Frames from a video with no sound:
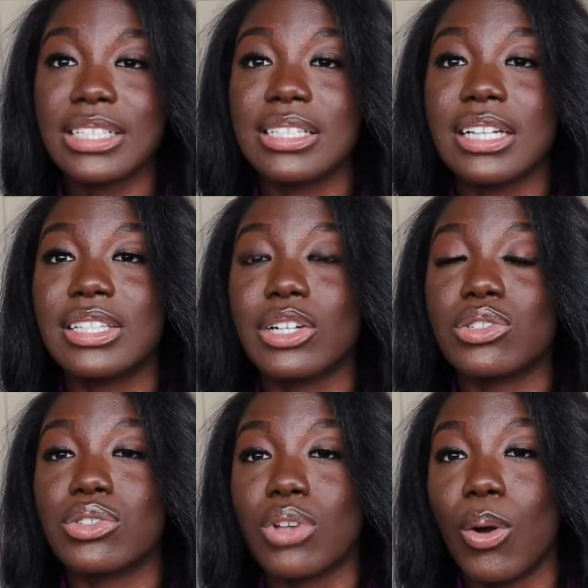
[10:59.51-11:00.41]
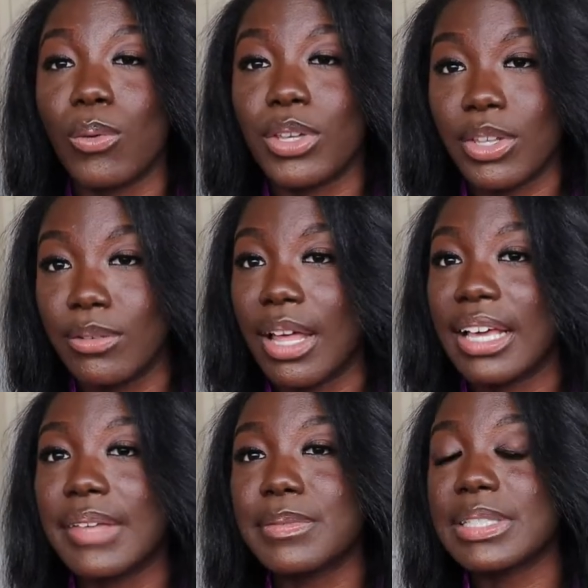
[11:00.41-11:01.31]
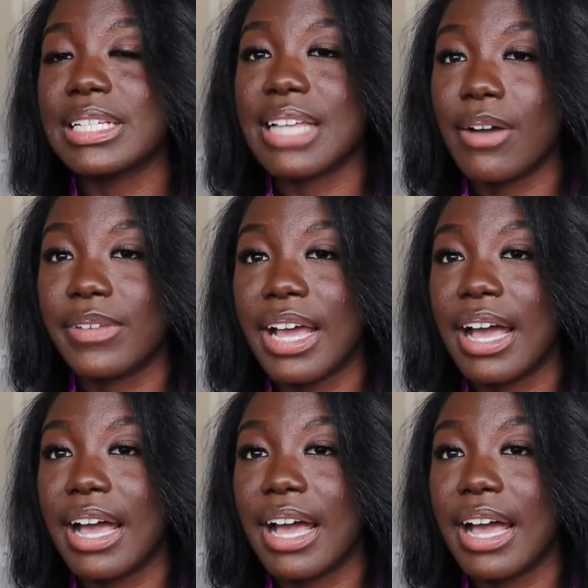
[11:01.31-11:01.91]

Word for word: just think they're so cute like even with this outfit i